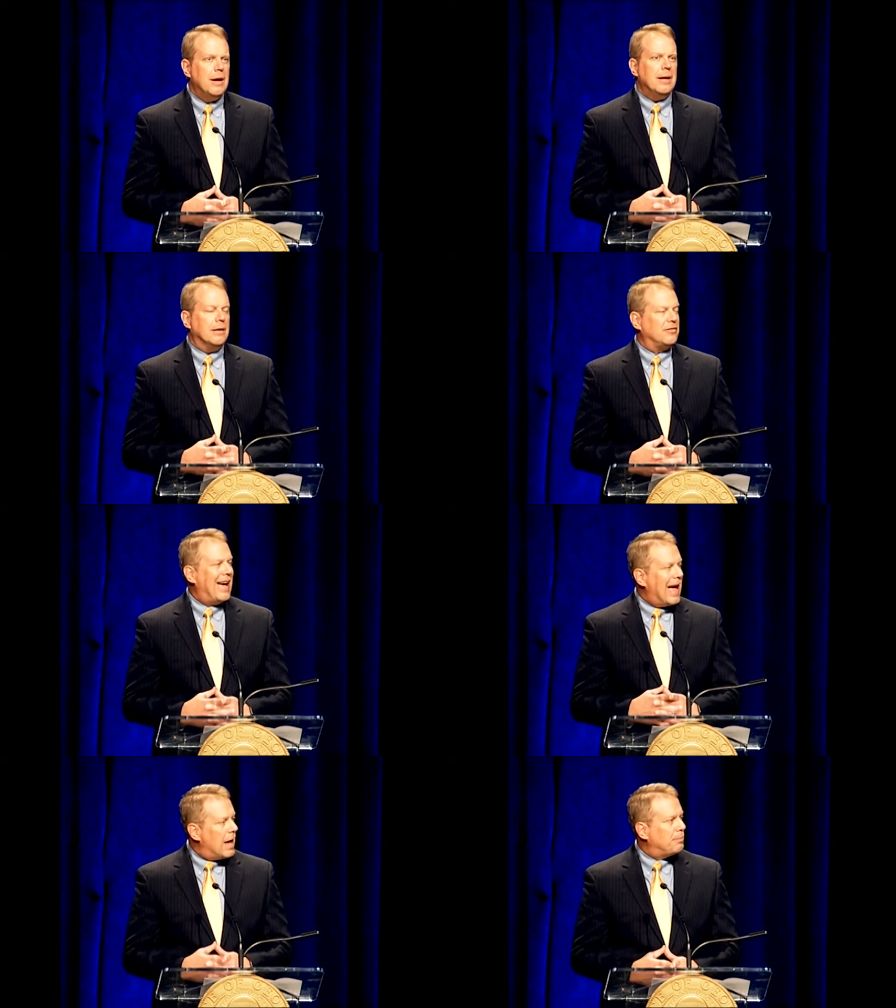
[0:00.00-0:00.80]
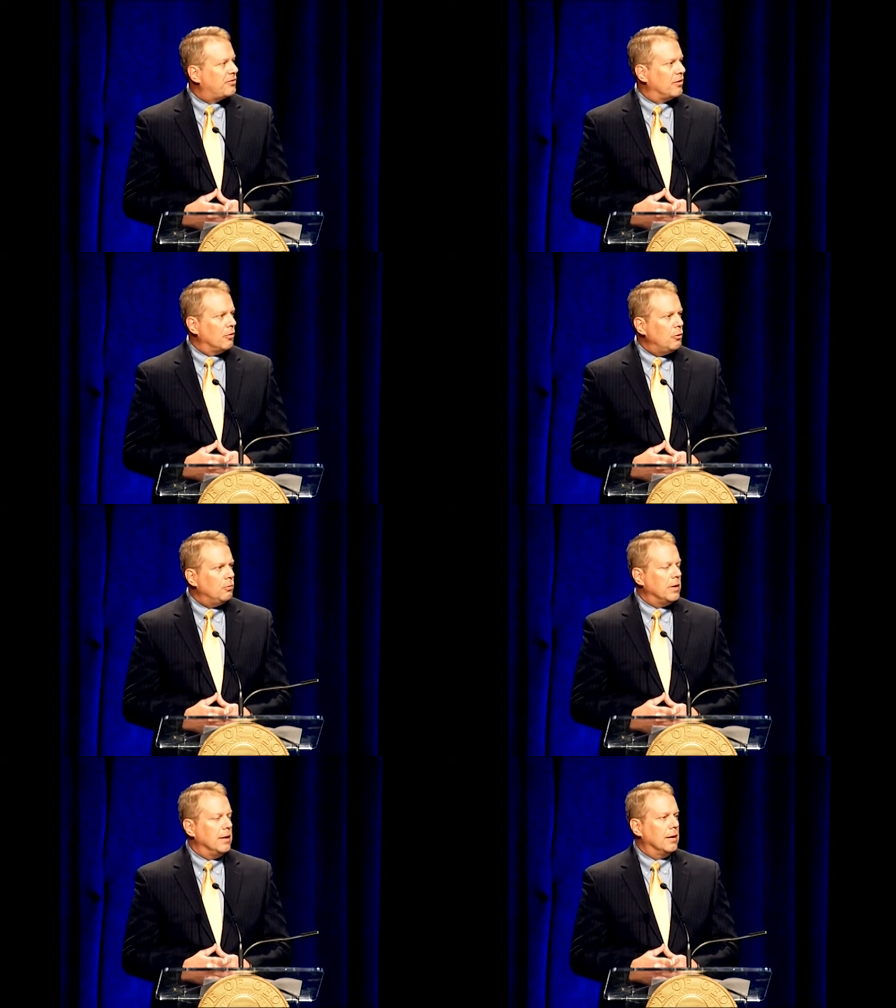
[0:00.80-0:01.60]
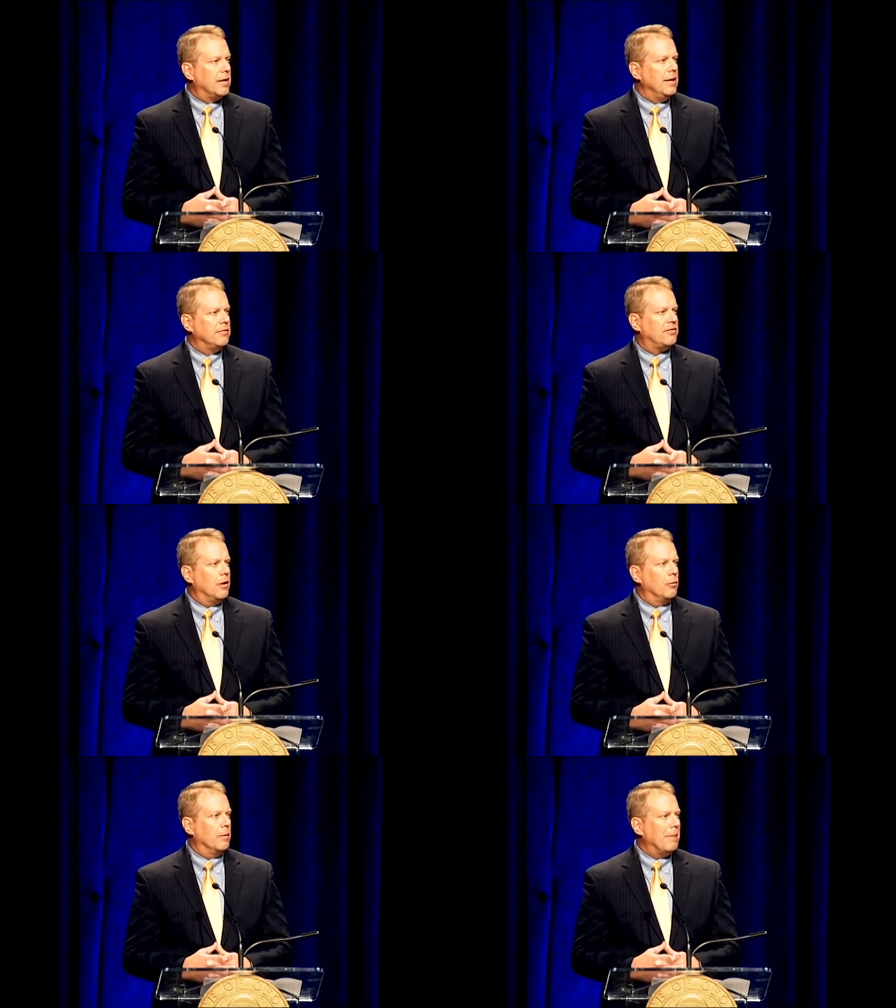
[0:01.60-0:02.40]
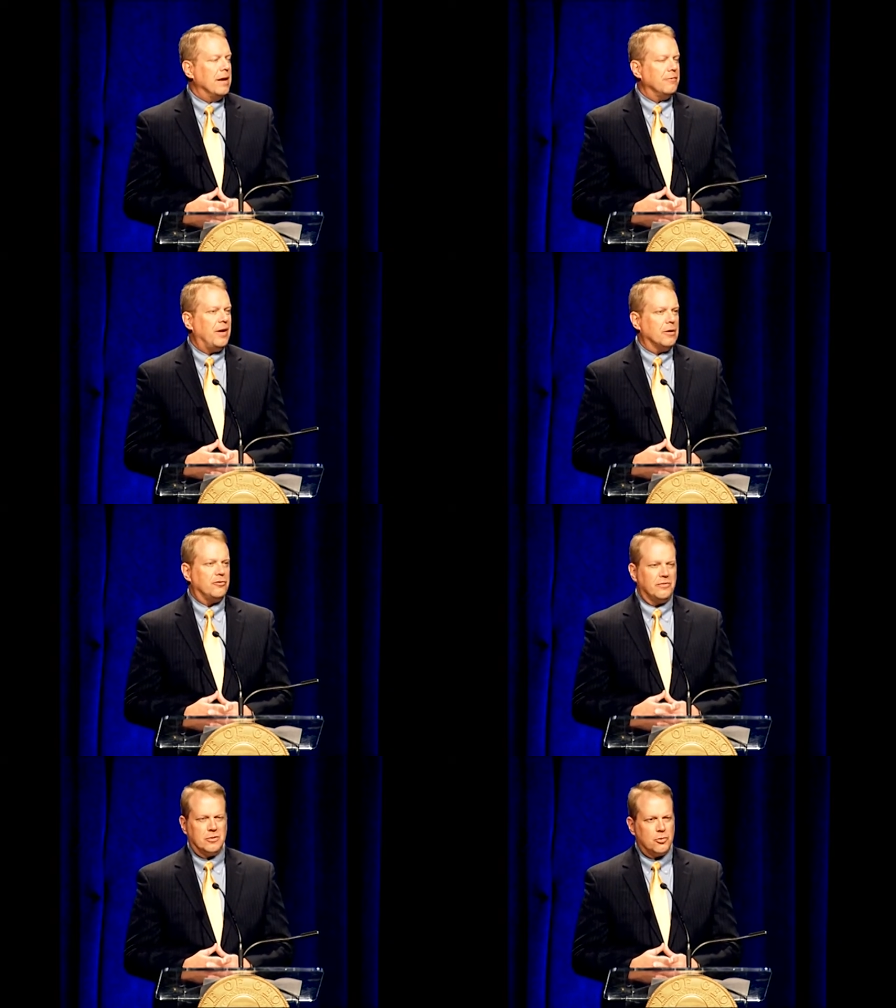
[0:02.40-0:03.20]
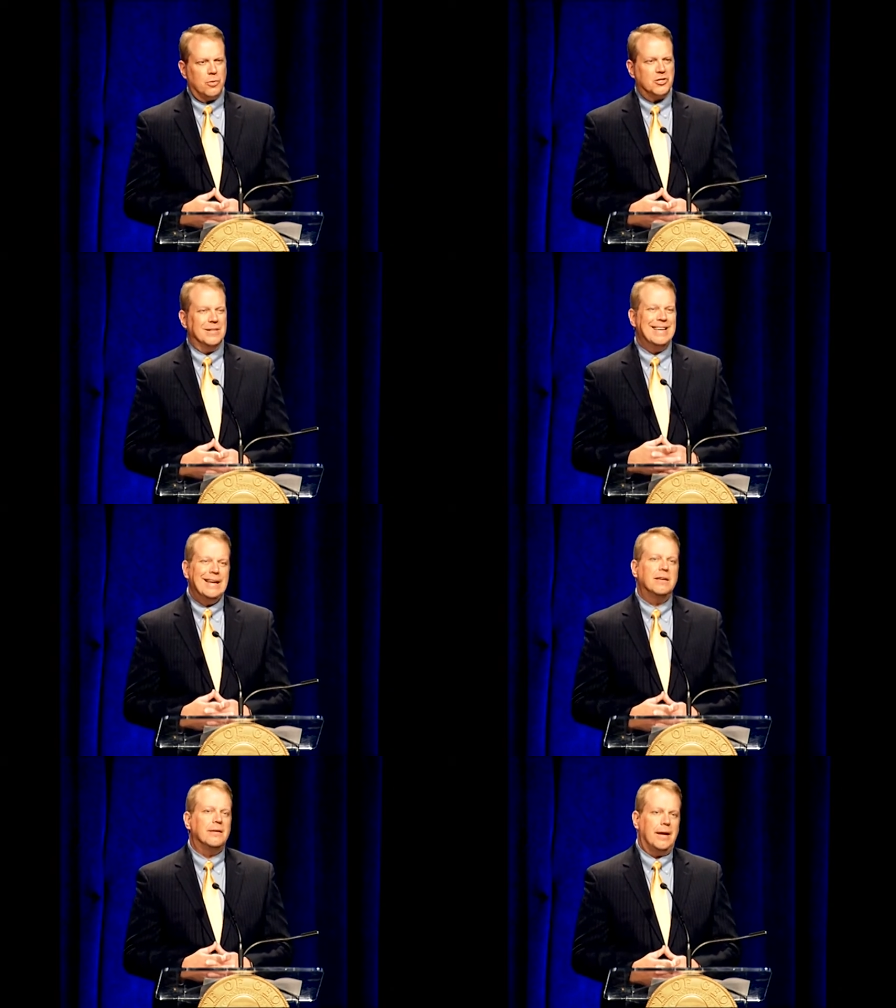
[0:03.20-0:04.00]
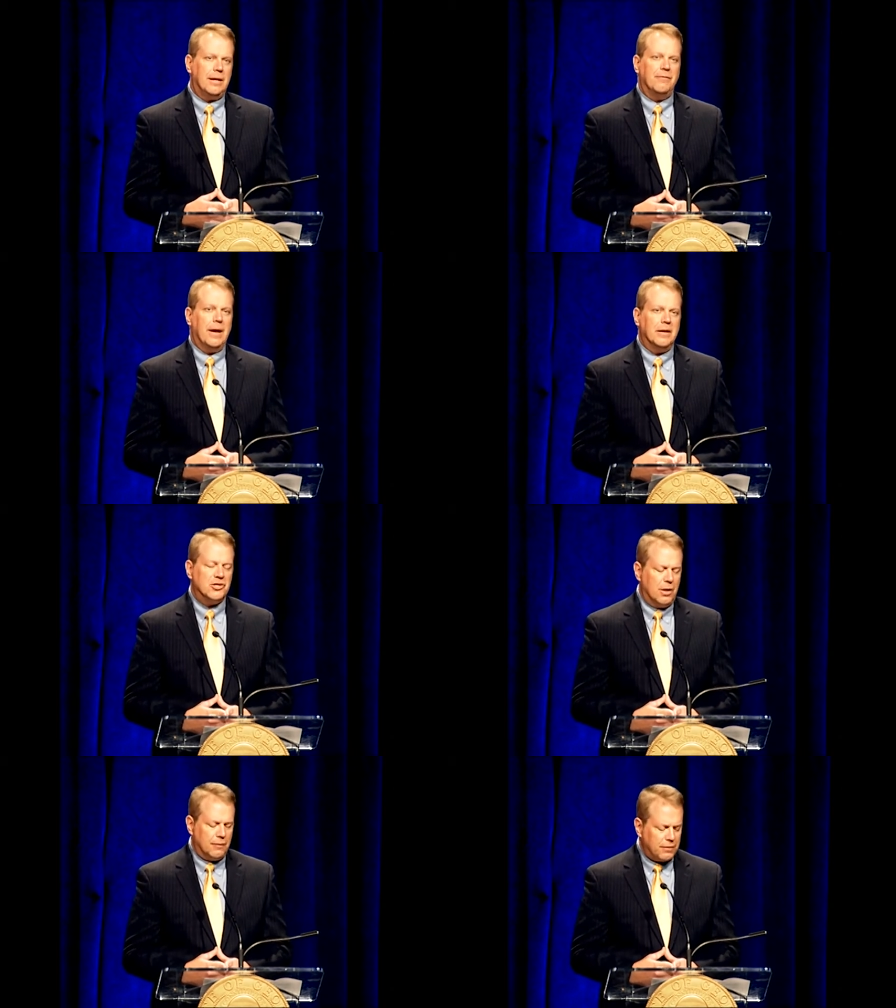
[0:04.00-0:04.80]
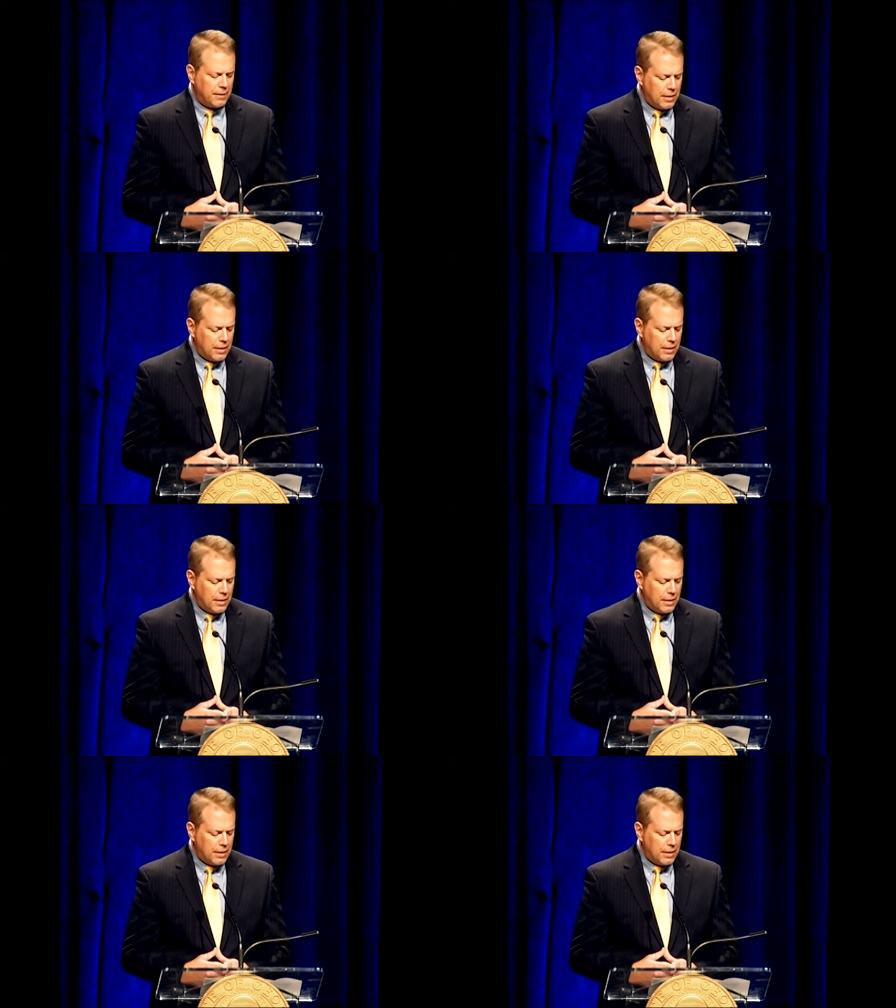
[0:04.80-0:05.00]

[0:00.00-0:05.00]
It is absolutely a keystone that manufacturers in Georgia need to take advantage of.